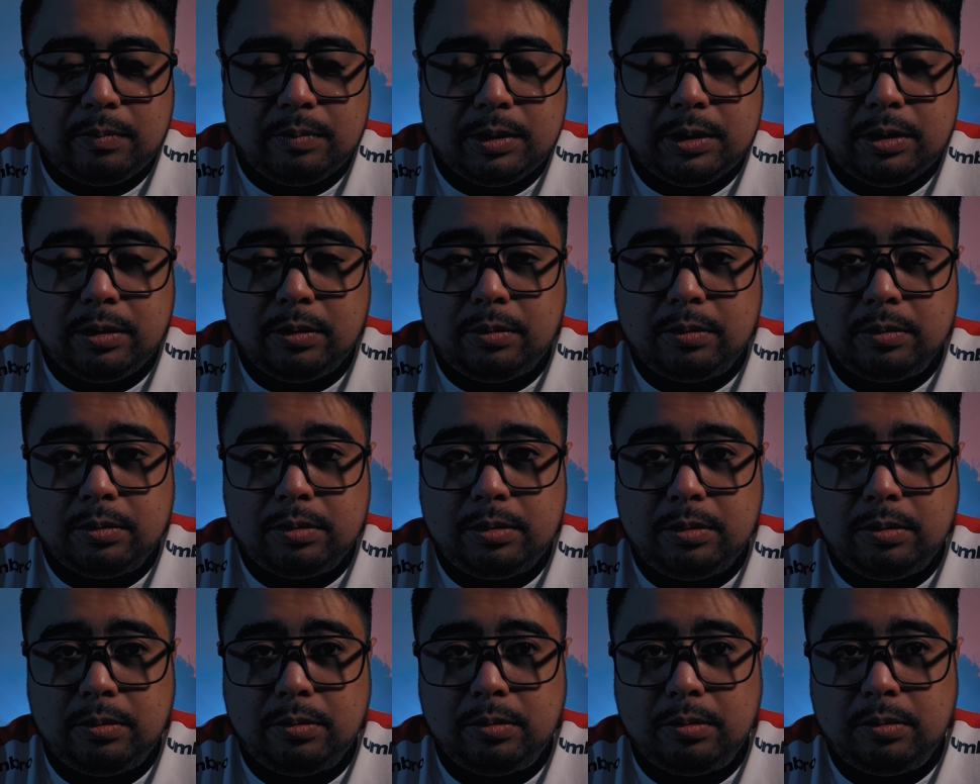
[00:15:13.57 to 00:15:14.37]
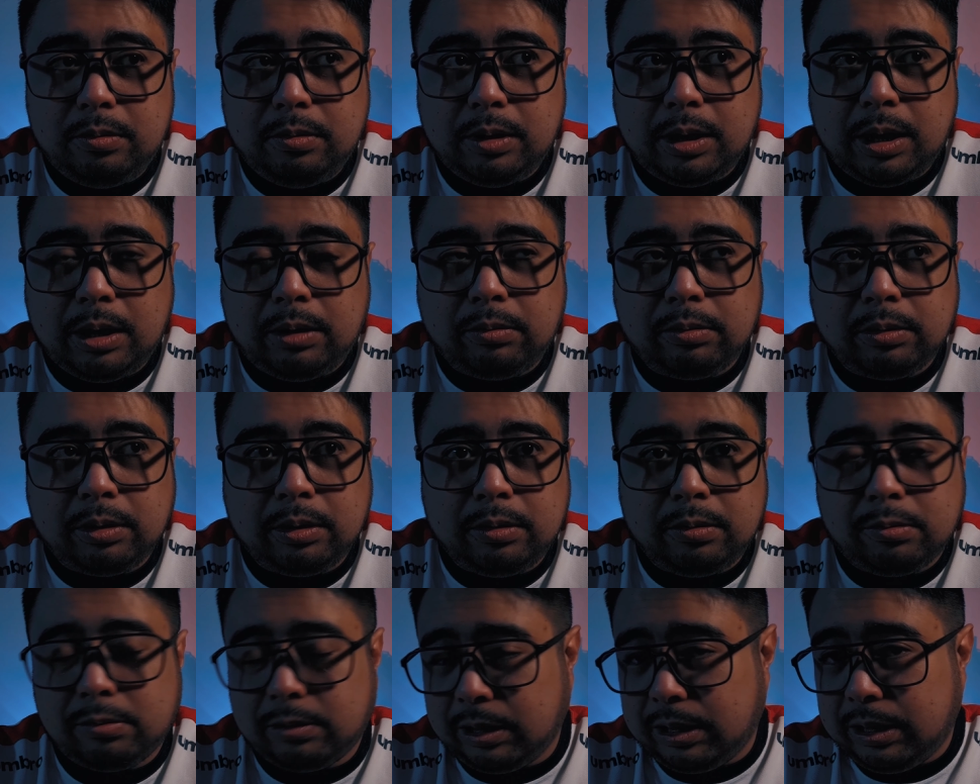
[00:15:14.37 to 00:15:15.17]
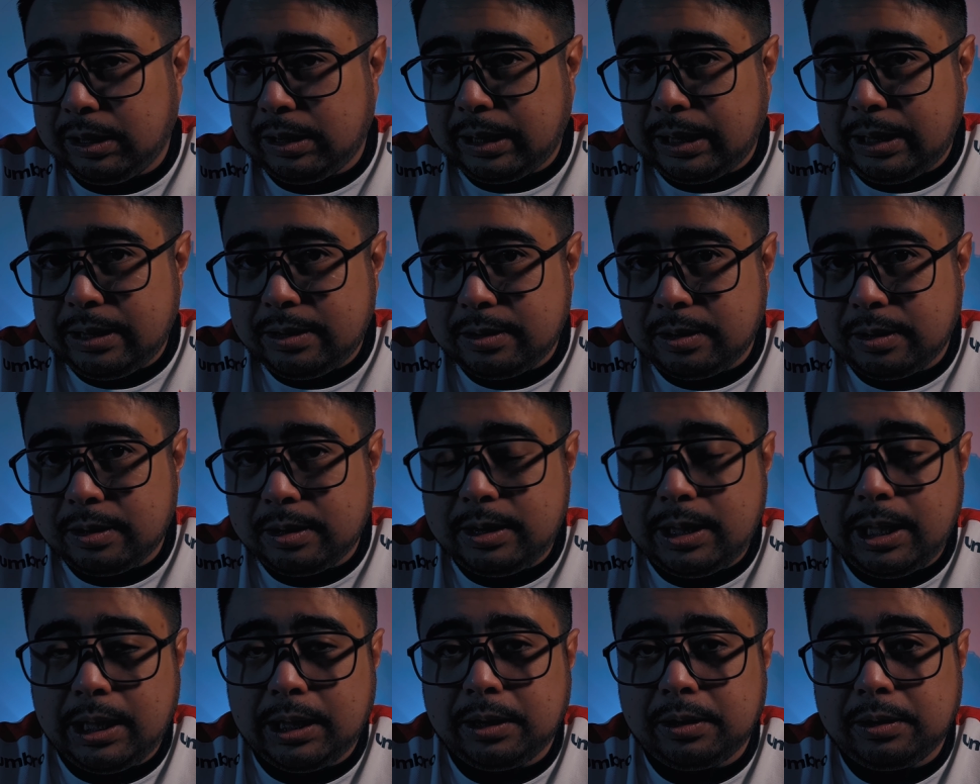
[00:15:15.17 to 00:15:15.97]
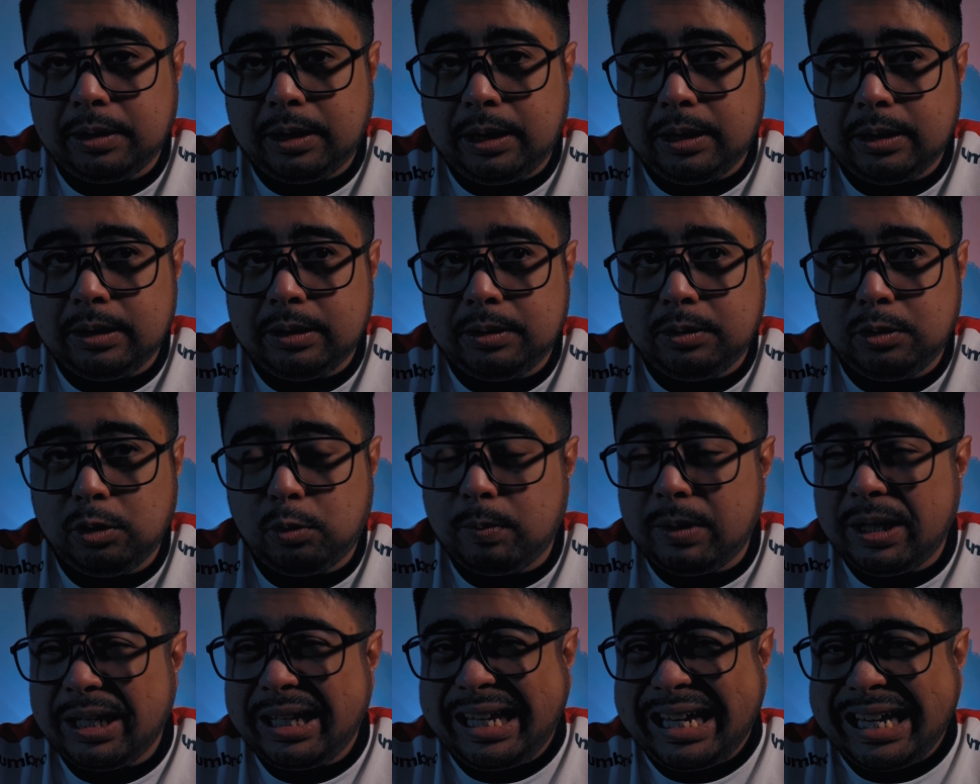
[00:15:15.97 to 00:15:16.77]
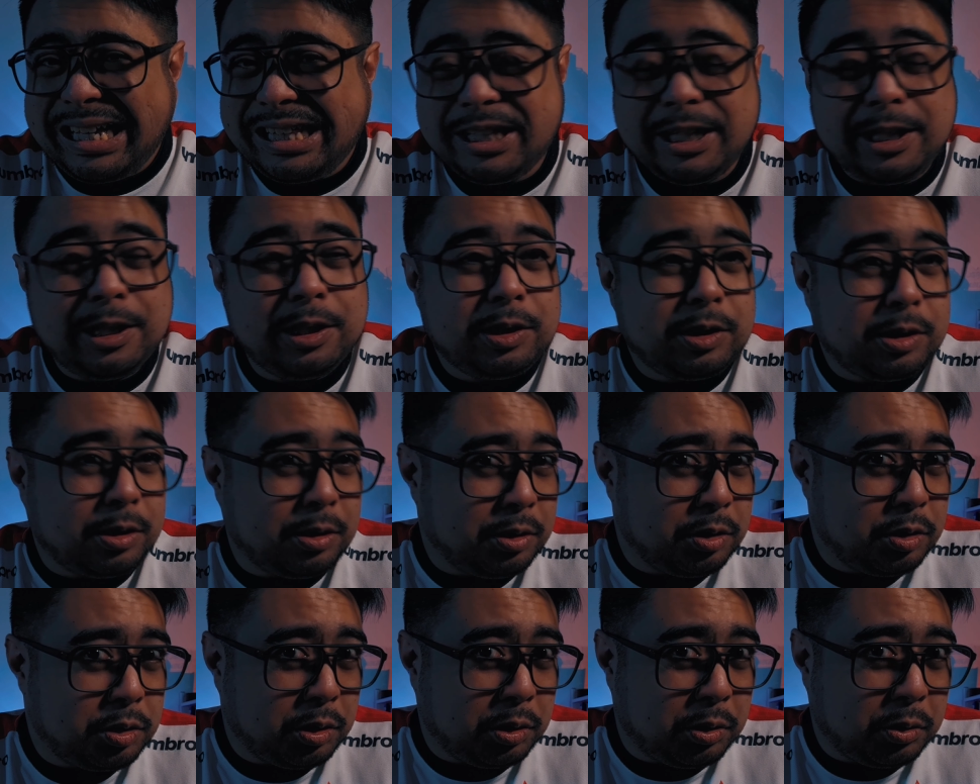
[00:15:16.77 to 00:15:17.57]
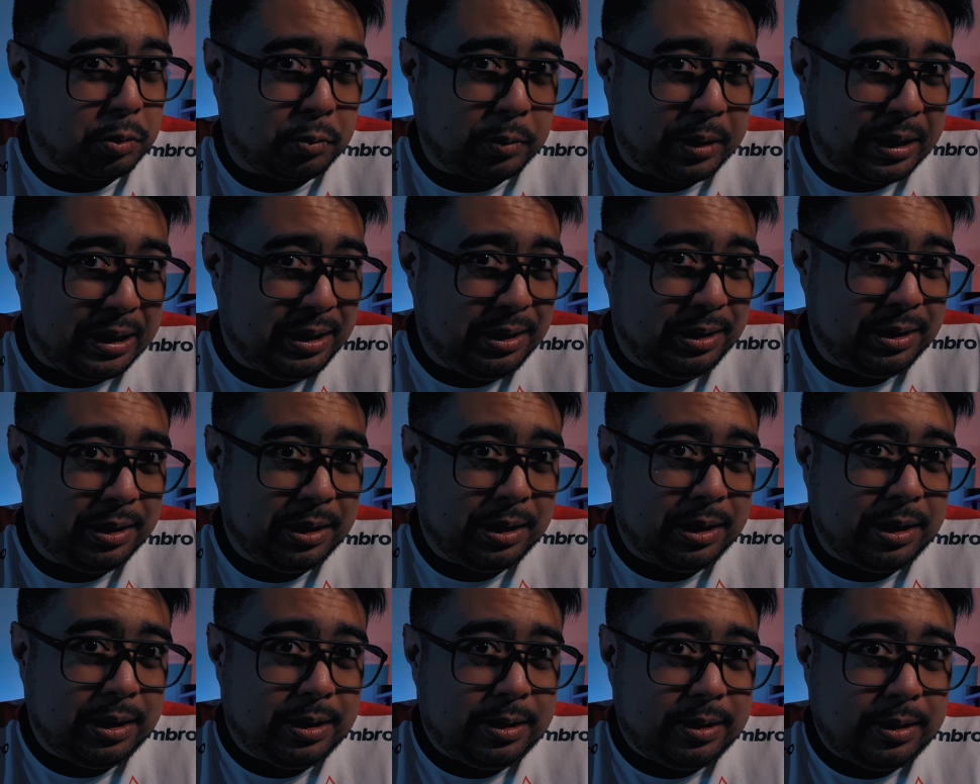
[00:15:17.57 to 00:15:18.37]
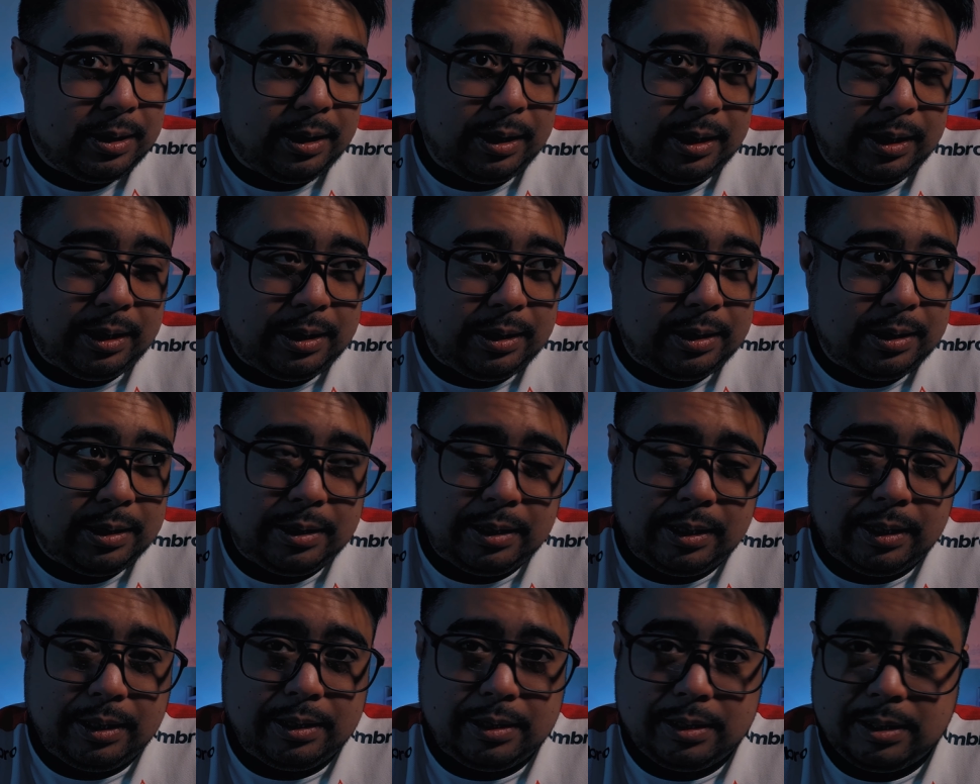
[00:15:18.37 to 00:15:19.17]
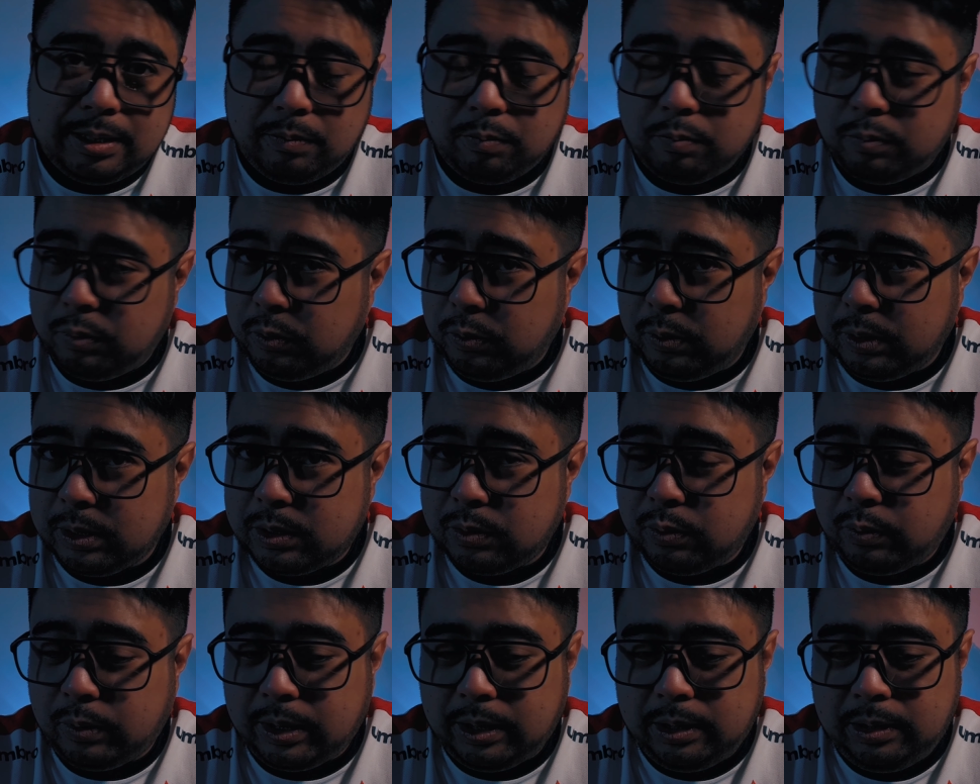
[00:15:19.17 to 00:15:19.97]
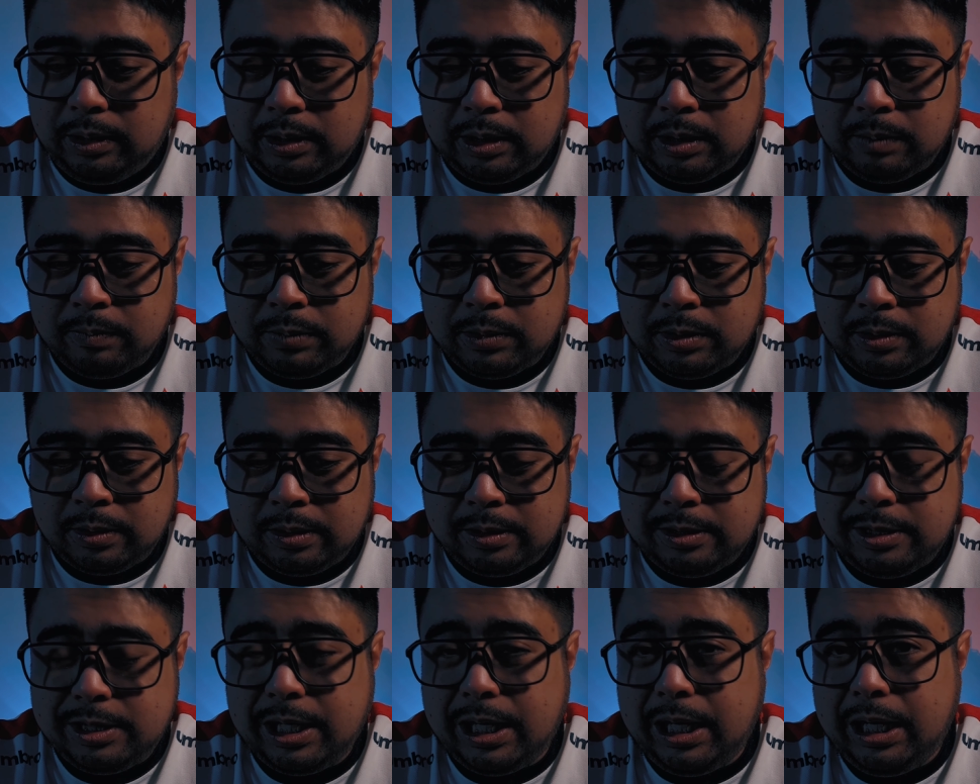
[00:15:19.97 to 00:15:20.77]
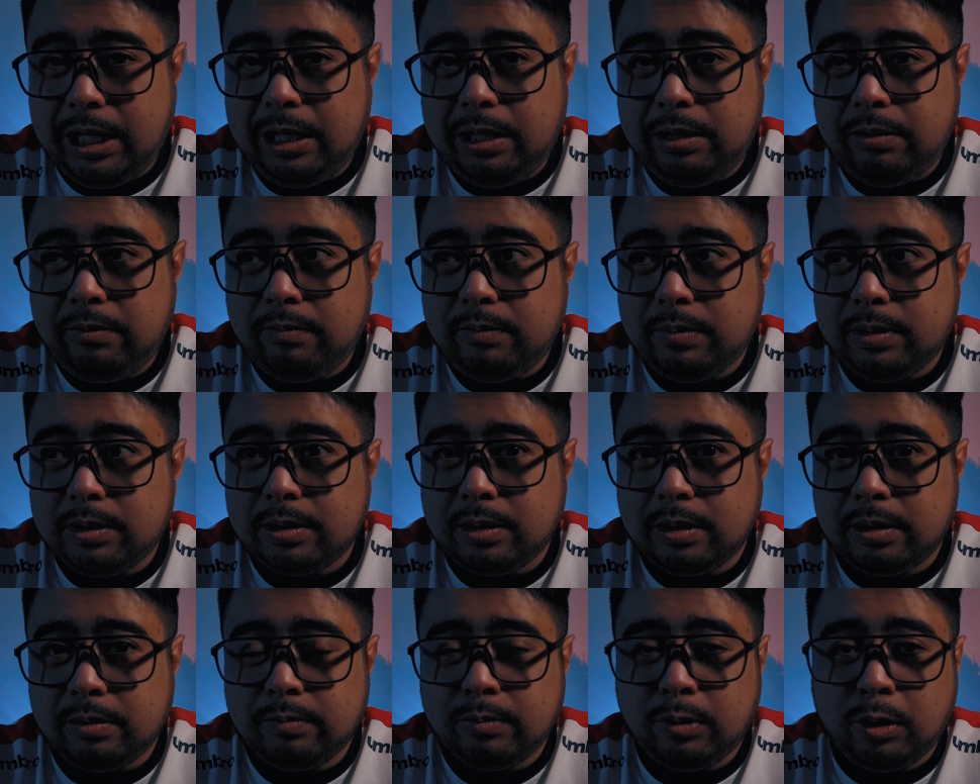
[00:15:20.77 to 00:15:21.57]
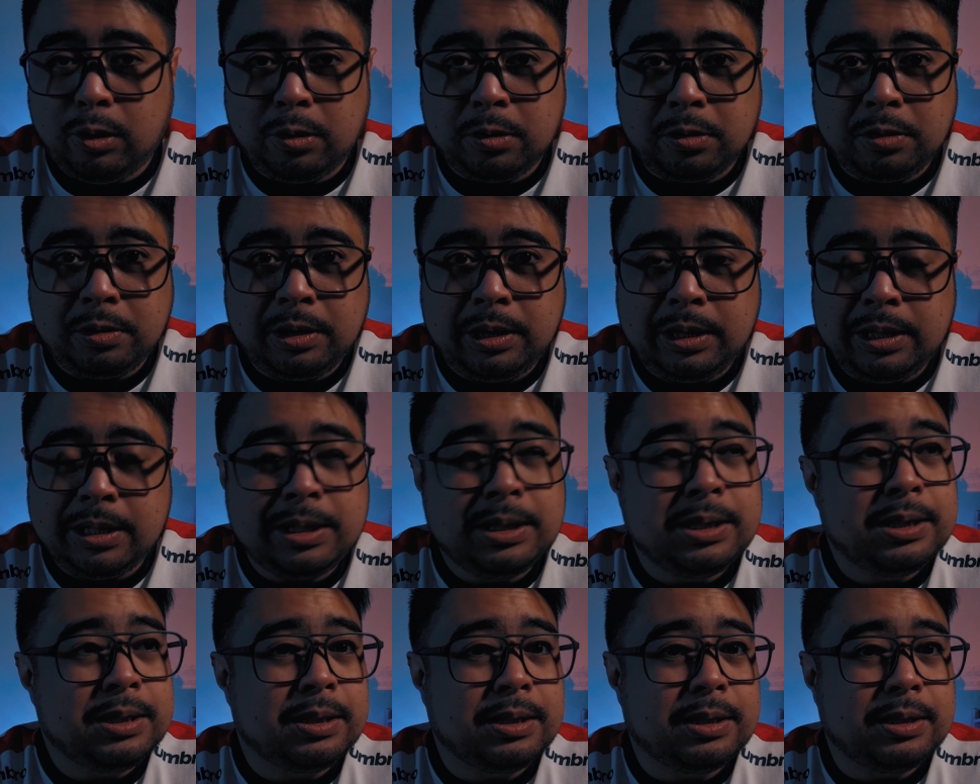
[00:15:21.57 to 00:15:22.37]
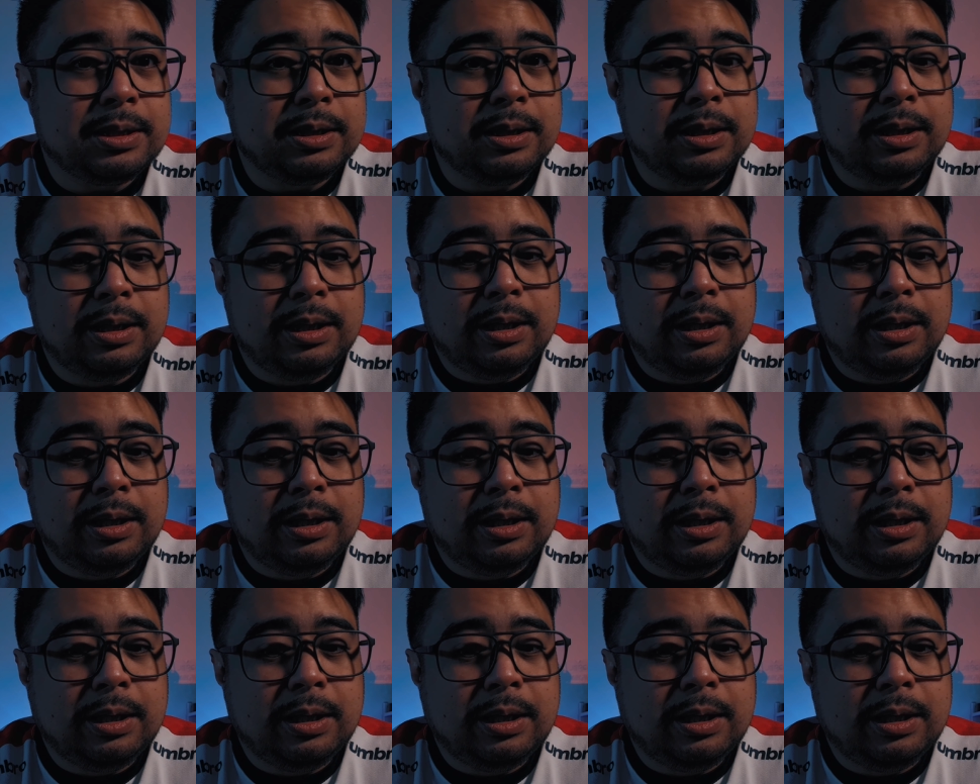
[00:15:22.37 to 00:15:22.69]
so to our organizers there in Dumaguete, Sir Sherwin, in Cebu as well, Sir James, Sir Morris,